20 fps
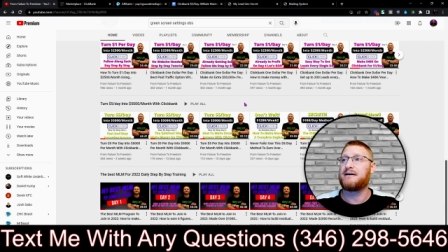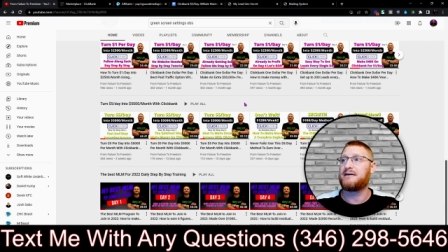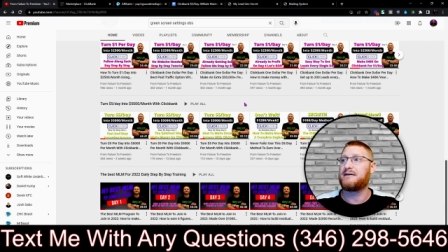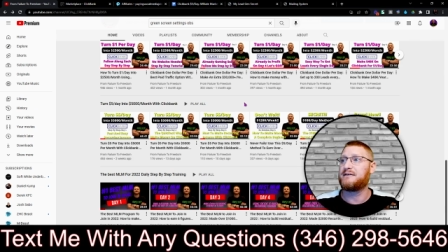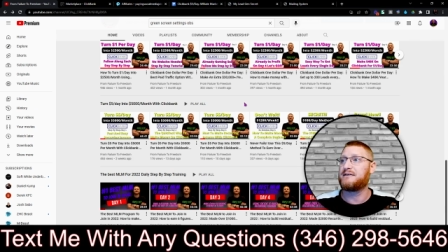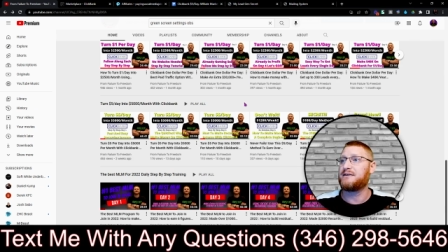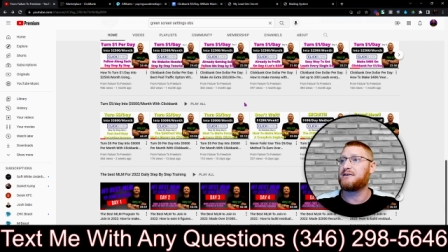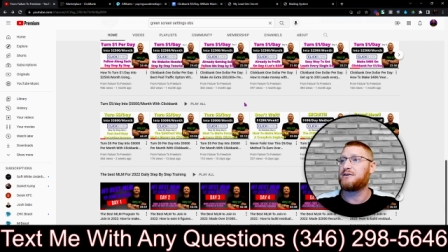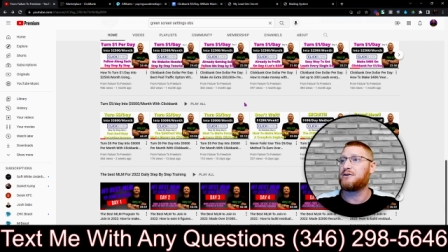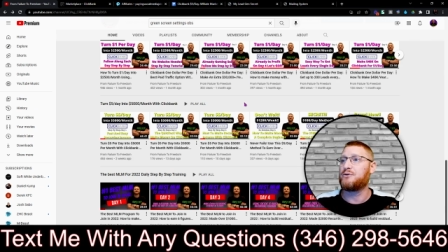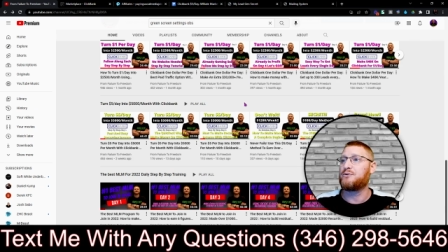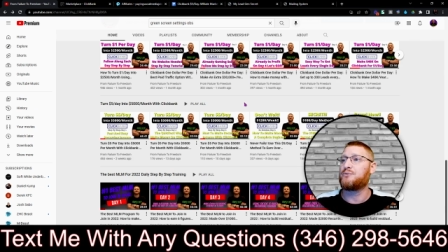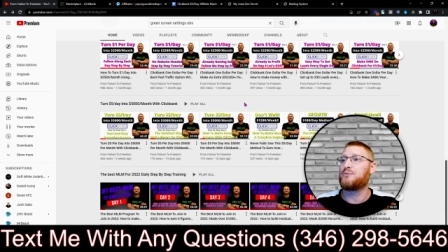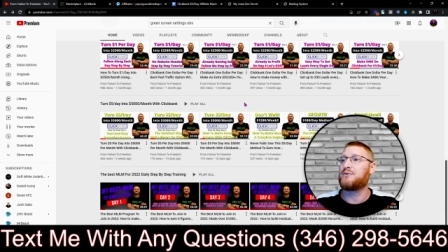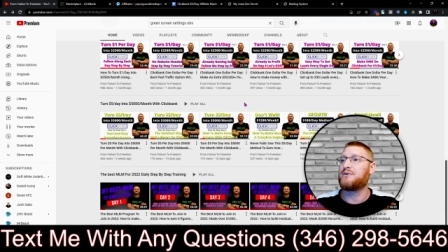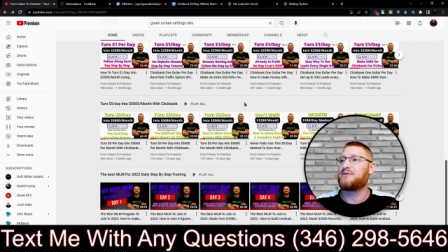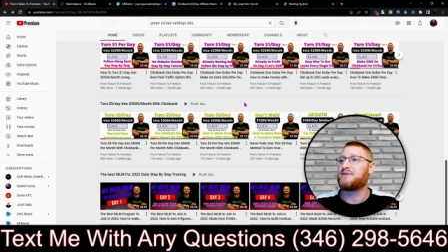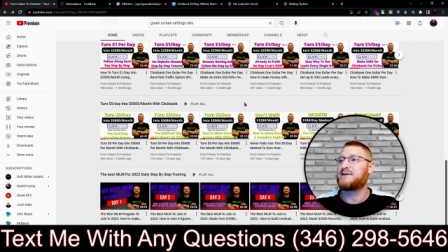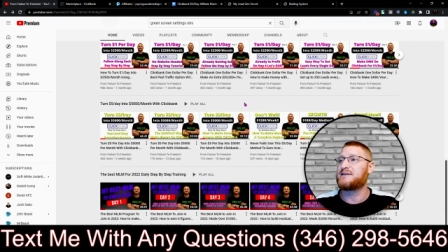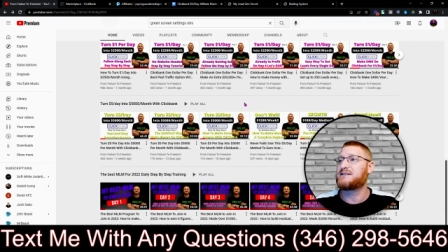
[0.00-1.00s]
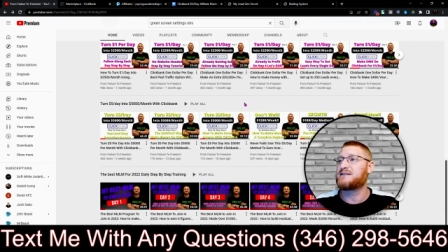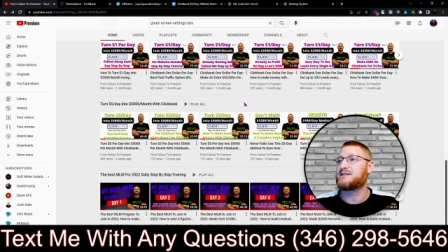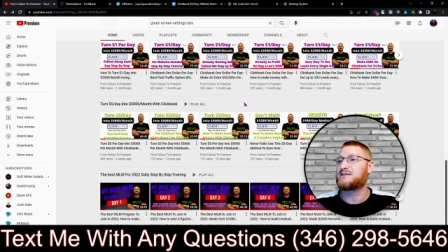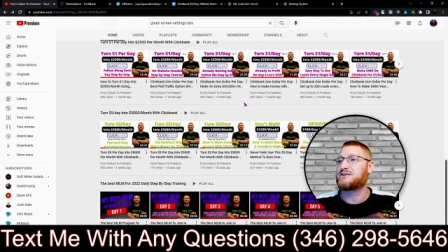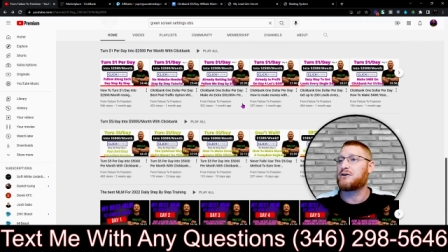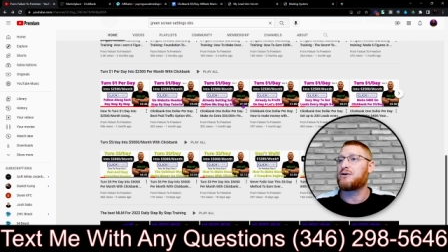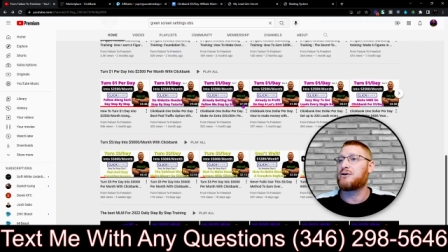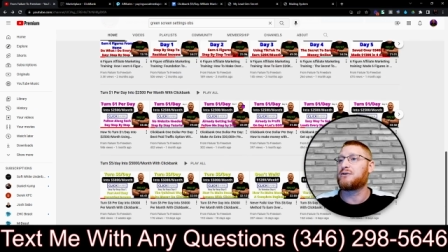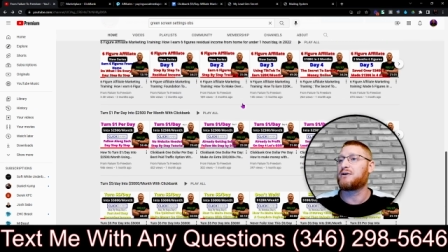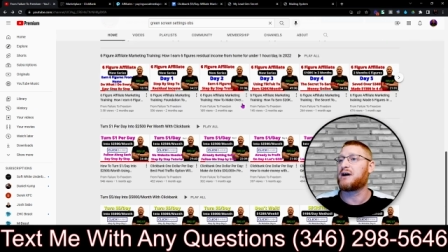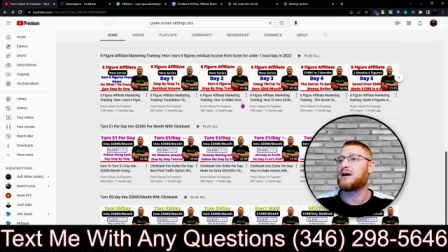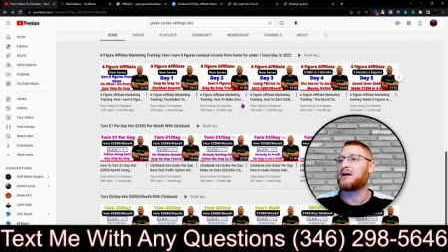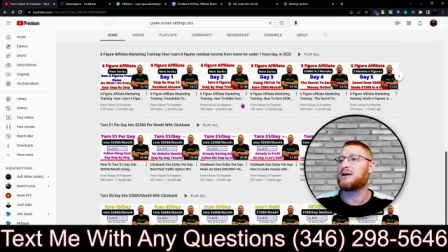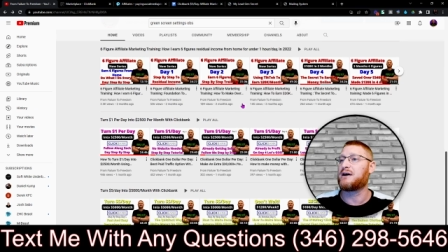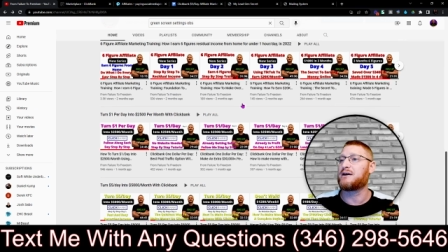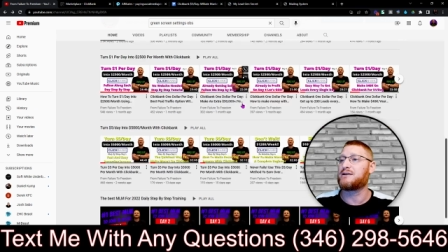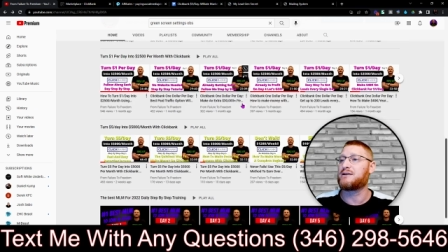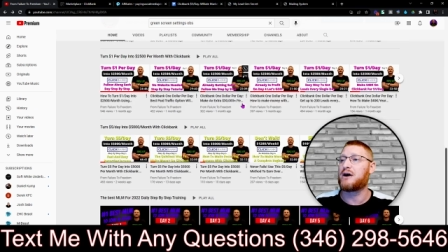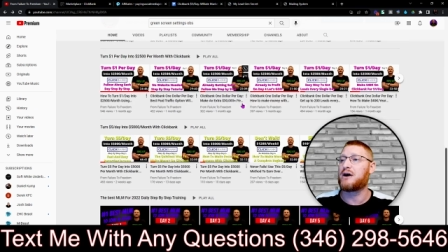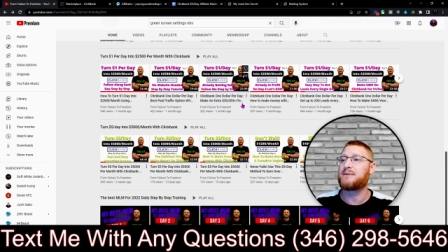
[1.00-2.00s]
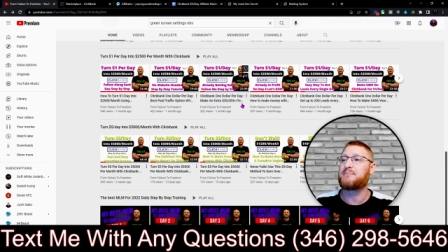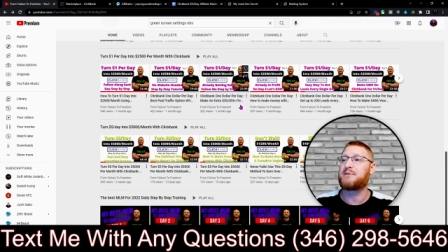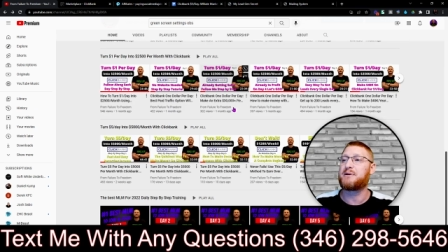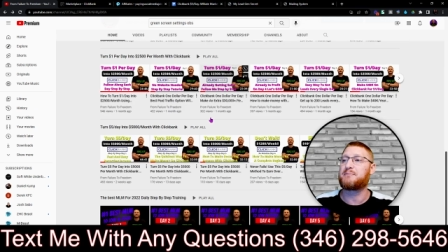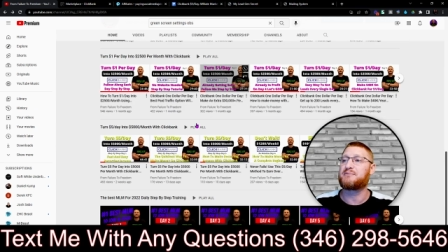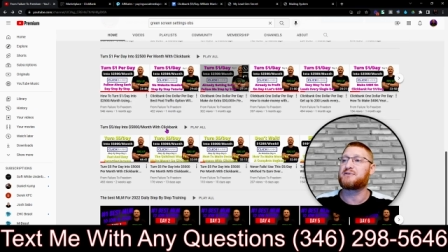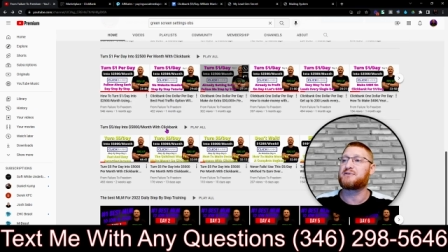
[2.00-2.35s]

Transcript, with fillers: you know, this is all a lot of people